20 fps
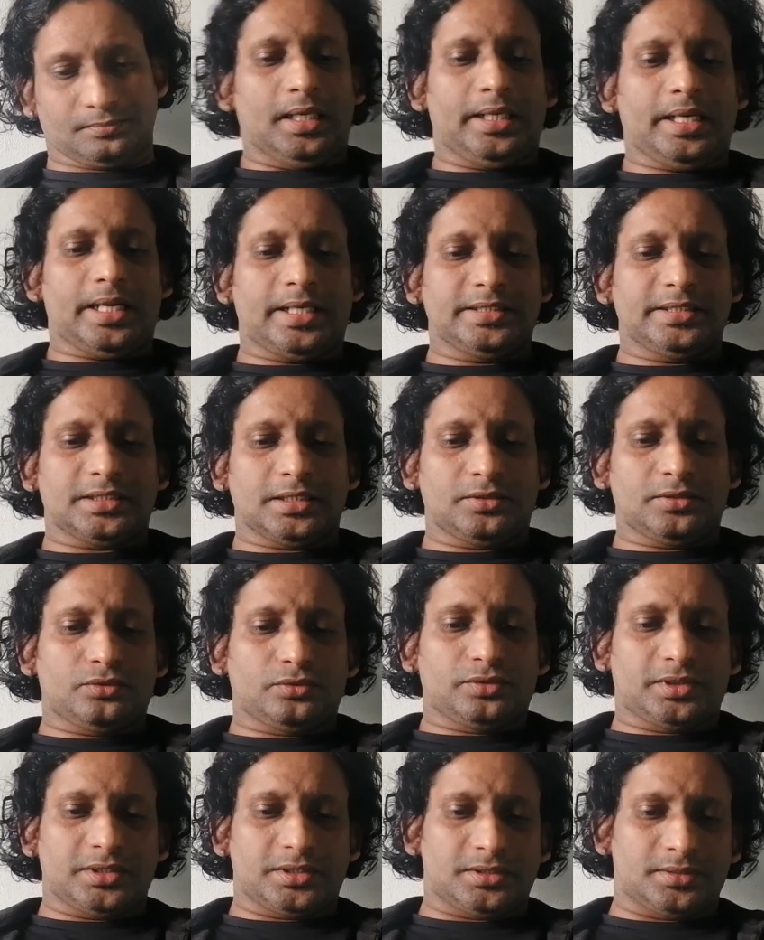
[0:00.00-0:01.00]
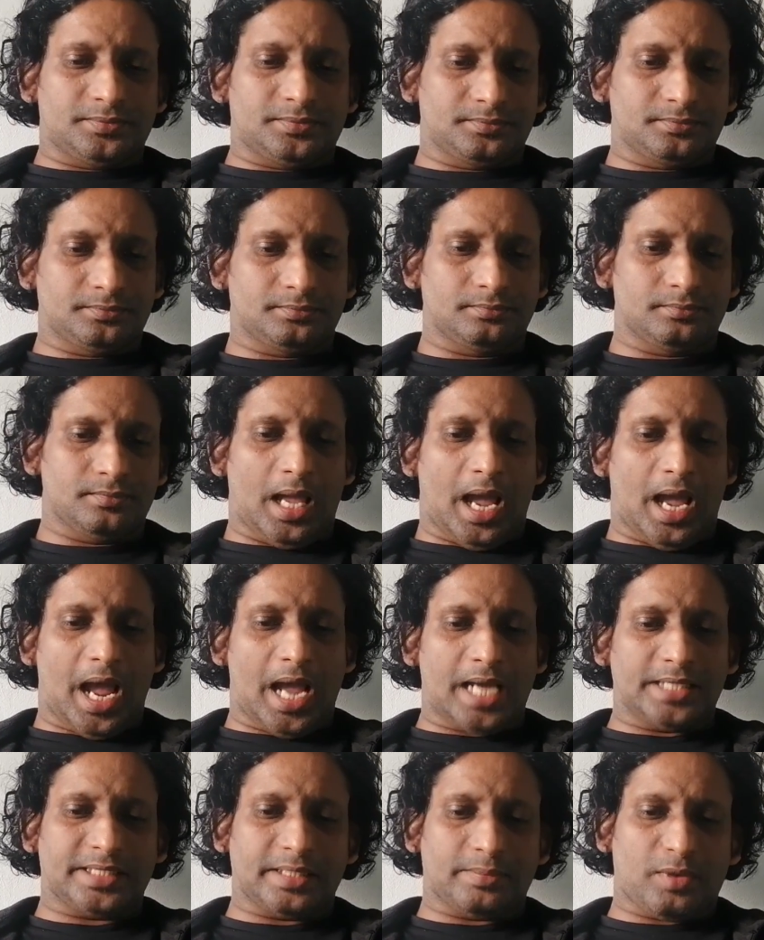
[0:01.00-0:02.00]
In addition to this,
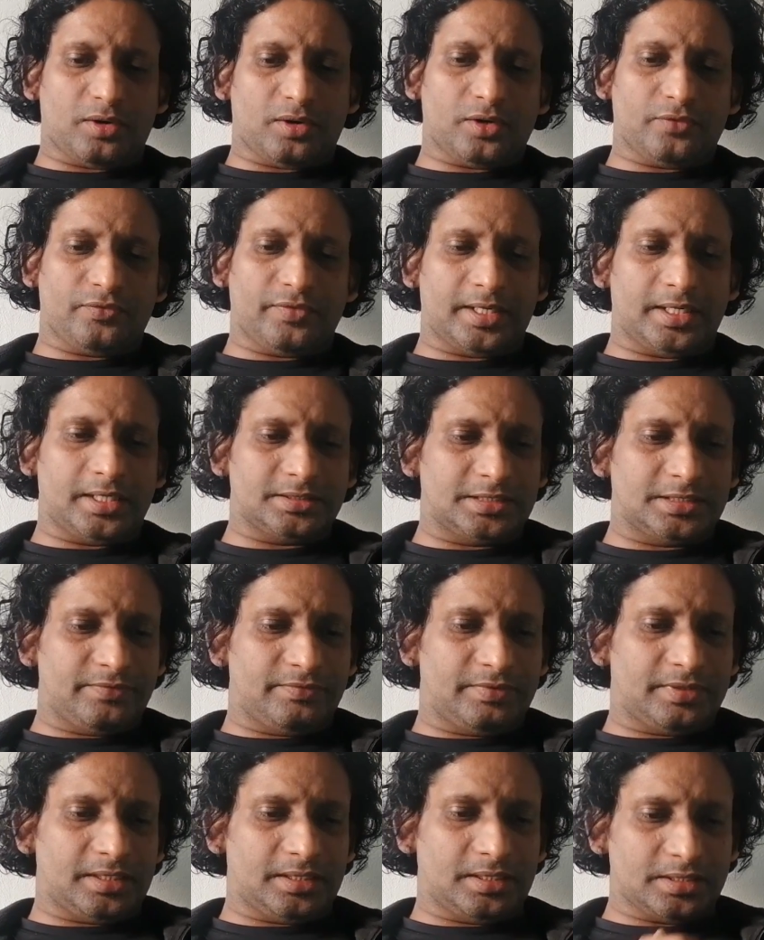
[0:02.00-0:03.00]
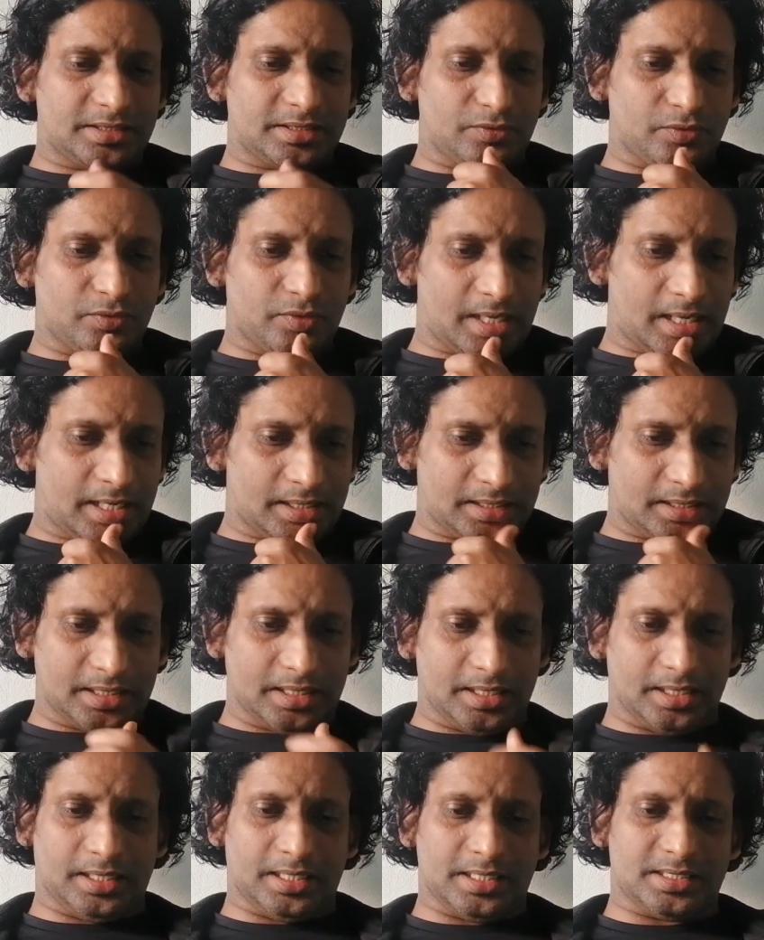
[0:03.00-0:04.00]
as amount of energy within the singularity
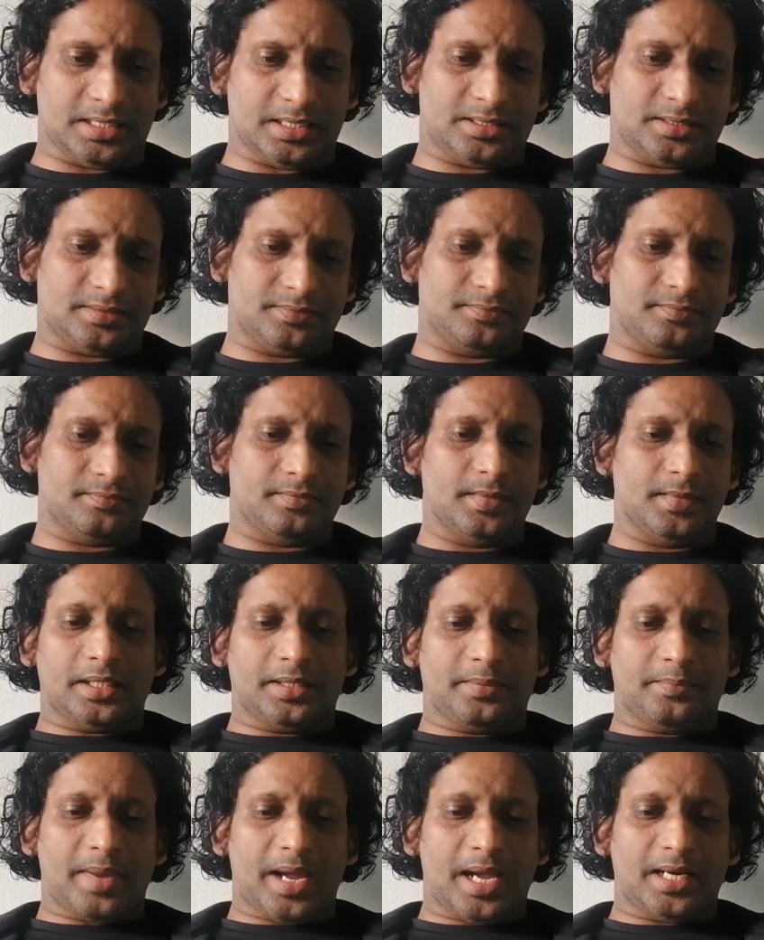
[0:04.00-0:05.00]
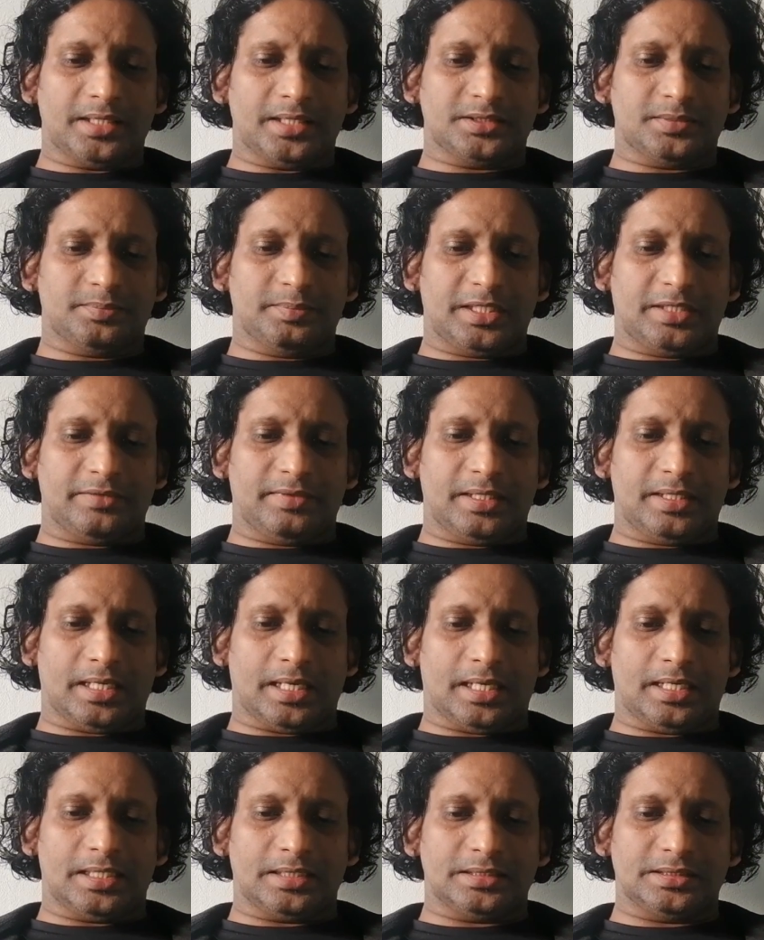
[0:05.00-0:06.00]
increases, the imbalance between
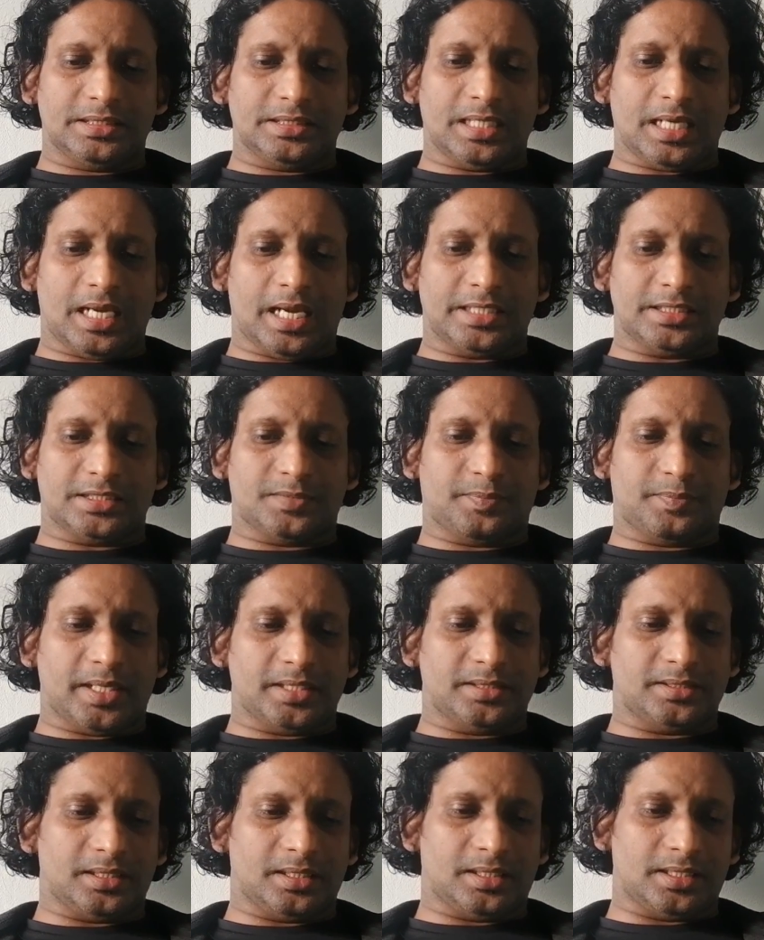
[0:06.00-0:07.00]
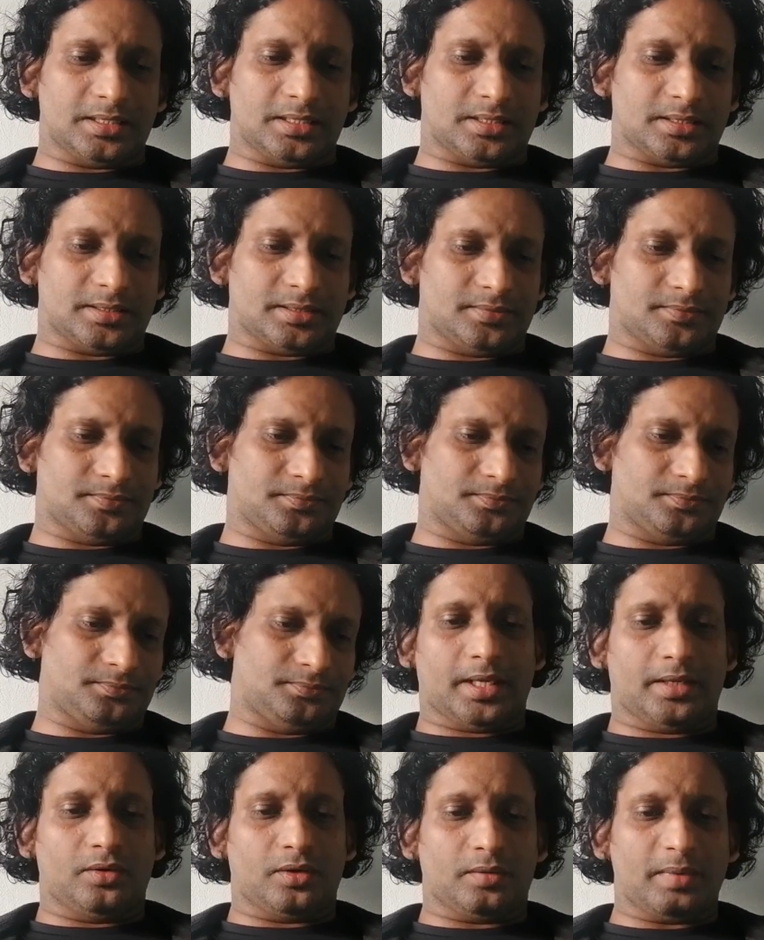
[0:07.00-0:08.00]
energy and space increases.
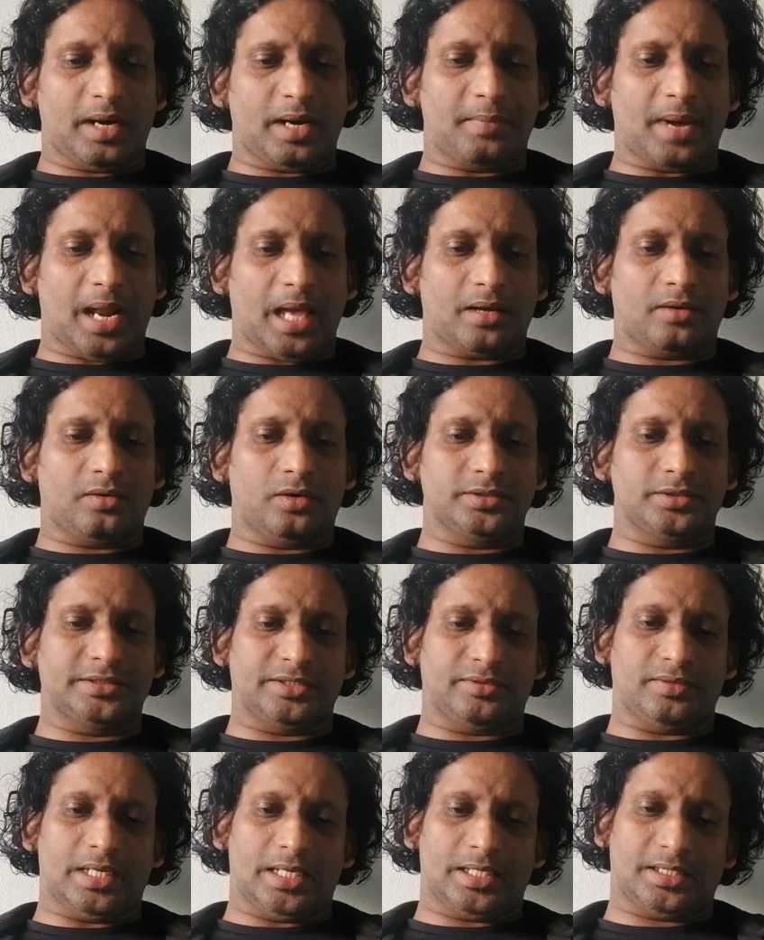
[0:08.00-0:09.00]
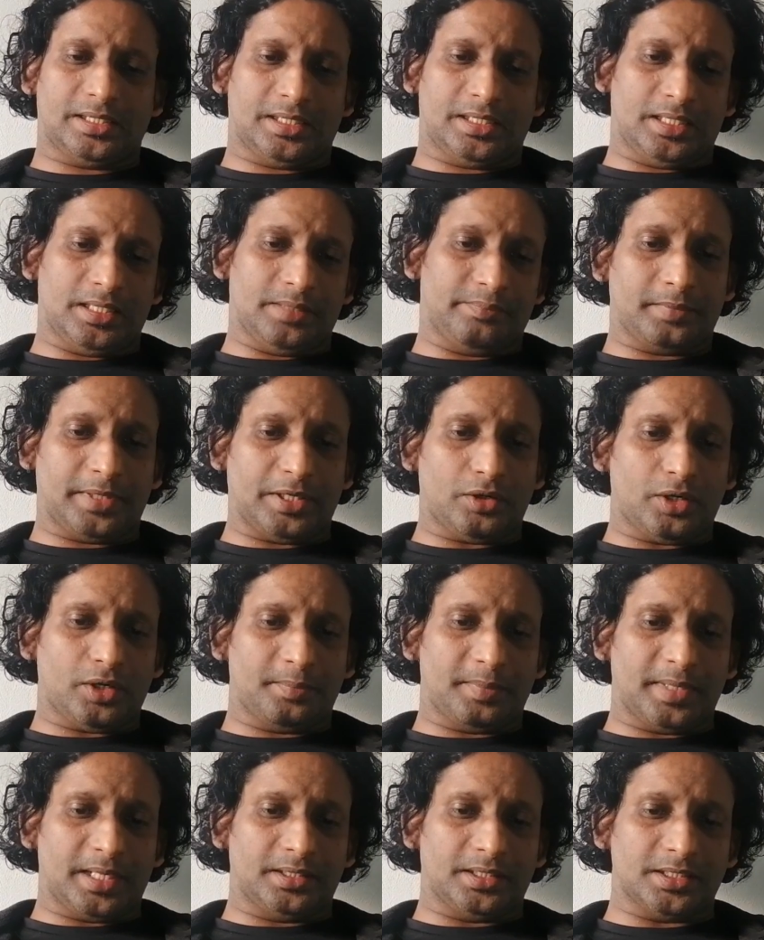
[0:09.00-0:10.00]
A normal black hole singularity may not
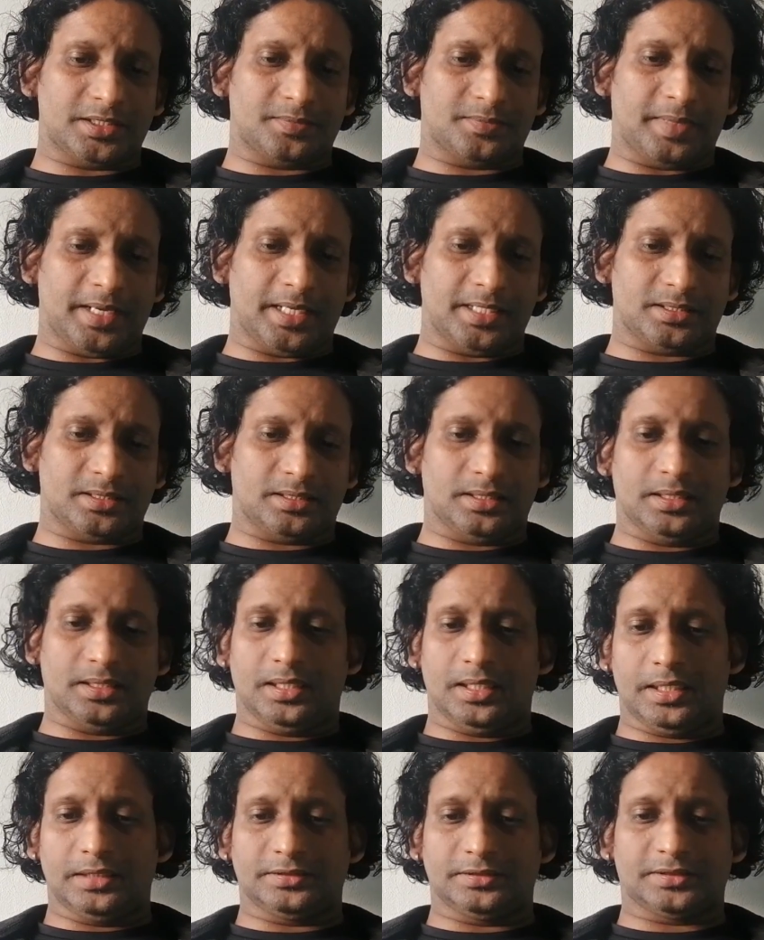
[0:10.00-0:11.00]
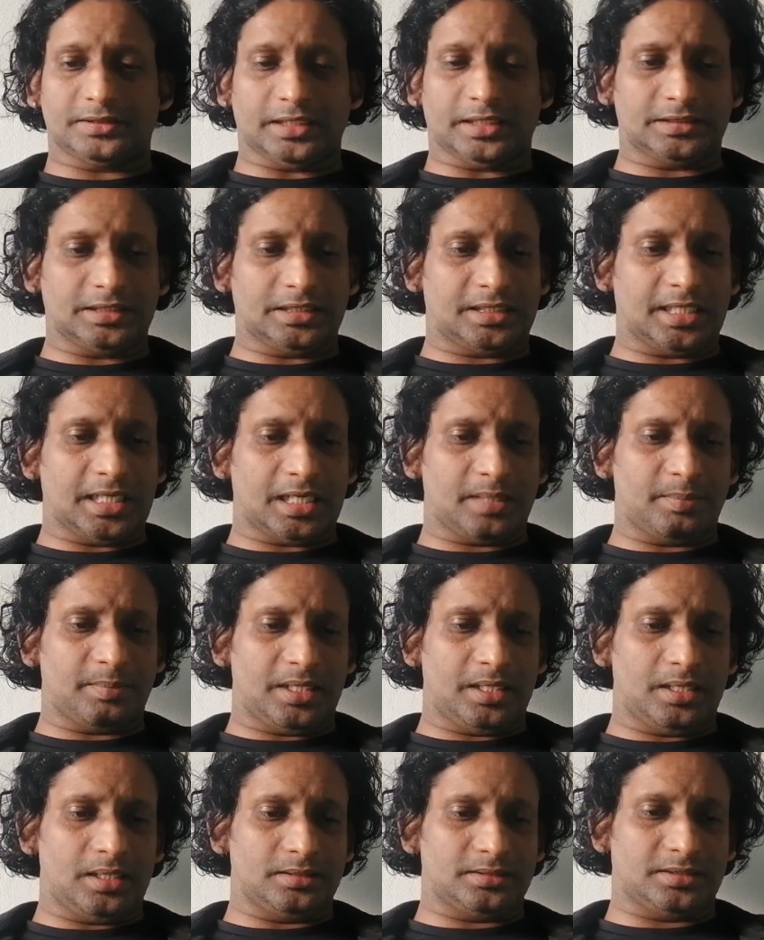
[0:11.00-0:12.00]
bend the space in such a
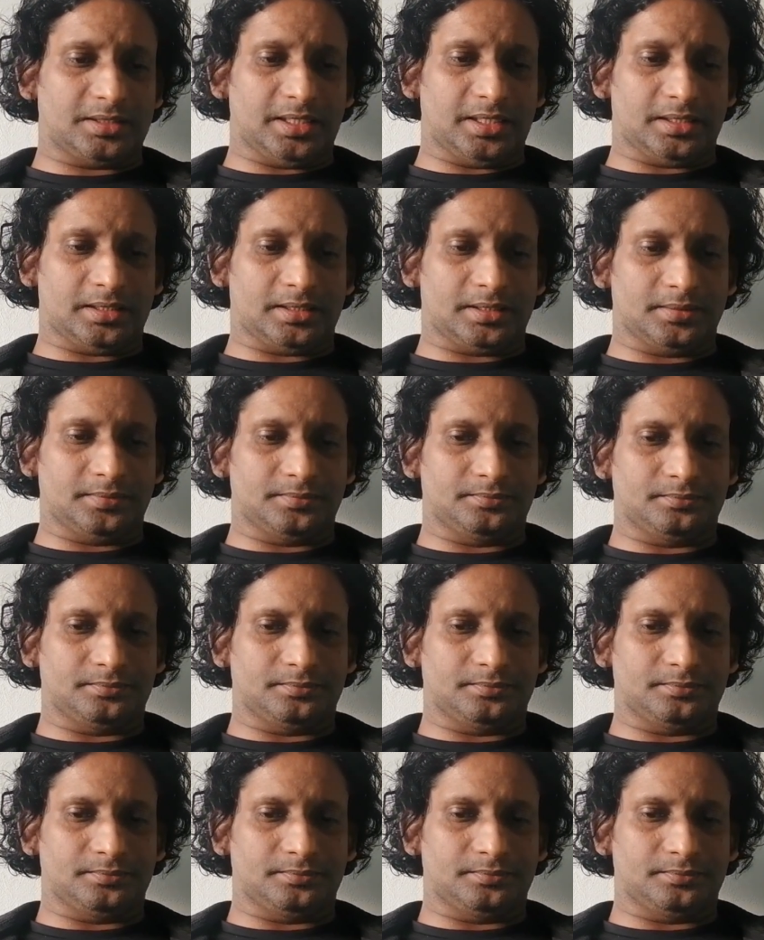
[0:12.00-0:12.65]
terrible state.